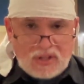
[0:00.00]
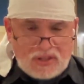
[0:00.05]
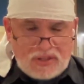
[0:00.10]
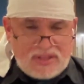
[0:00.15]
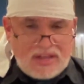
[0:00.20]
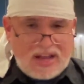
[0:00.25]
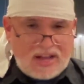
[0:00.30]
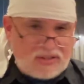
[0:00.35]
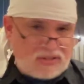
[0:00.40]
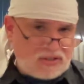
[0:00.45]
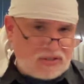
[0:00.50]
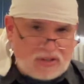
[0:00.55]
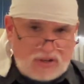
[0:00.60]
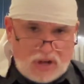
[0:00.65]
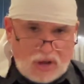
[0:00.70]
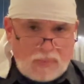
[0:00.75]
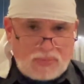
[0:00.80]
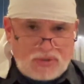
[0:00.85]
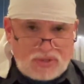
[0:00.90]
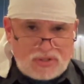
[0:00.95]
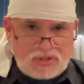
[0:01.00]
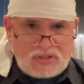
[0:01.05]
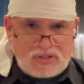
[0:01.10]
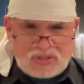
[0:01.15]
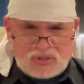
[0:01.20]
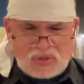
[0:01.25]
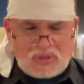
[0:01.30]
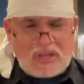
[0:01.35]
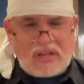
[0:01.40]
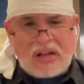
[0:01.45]
That's an option.
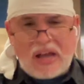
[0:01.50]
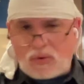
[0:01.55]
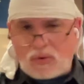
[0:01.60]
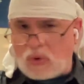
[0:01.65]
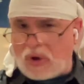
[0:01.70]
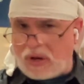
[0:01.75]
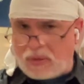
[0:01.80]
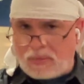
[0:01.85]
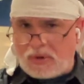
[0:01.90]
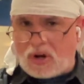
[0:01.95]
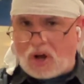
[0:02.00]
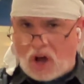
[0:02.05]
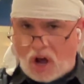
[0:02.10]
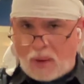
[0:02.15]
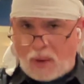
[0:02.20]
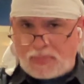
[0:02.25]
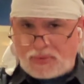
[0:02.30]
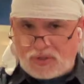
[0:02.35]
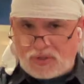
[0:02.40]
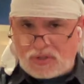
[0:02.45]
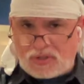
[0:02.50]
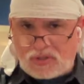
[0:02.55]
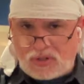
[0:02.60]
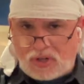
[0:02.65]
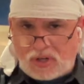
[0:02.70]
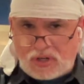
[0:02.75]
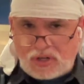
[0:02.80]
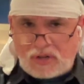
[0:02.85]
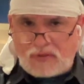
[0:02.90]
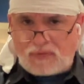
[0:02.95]
So it had quite a bit of options
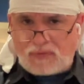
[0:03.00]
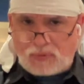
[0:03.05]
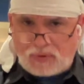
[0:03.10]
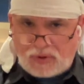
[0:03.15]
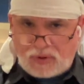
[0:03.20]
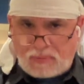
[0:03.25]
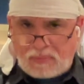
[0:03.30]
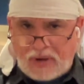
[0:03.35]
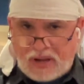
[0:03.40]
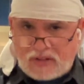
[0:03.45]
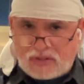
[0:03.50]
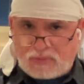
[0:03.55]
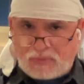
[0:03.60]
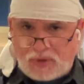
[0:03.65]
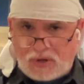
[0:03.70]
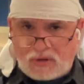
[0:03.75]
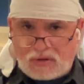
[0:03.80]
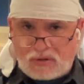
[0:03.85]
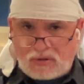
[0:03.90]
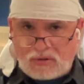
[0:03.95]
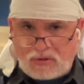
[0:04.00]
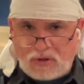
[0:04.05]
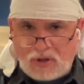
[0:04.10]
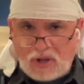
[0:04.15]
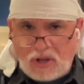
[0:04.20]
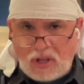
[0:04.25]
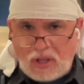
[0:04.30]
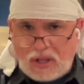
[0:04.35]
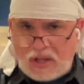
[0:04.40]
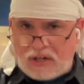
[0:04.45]
on it for the base model,
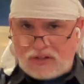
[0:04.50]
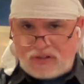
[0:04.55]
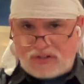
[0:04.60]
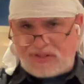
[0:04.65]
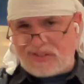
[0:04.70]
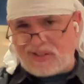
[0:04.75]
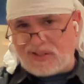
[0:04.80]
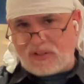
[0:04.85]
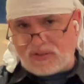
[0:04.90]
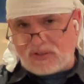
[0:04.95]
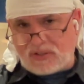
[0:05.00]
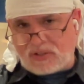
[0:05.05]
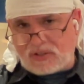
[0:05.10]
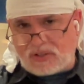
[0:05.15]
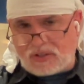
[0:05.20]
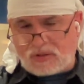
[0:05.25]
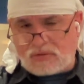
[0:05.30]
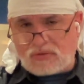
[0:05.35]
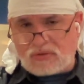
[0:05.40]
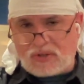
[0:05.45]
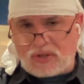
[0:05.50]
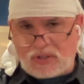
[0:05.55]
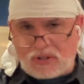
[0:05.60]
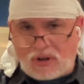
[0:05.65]
and it's still 63.